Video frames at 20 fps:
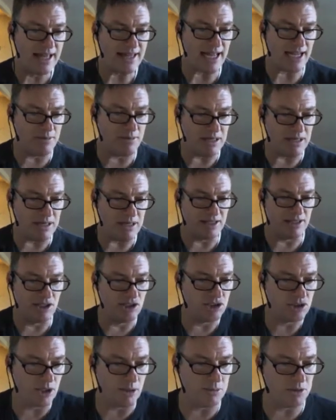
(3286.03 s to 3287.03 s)
That can be in the
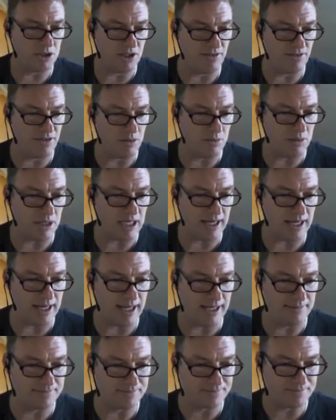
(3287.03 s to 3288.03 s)
description of the
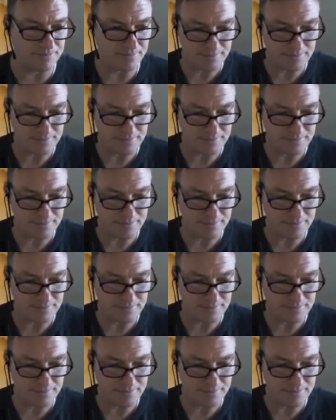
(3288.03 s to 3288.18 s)
meeting.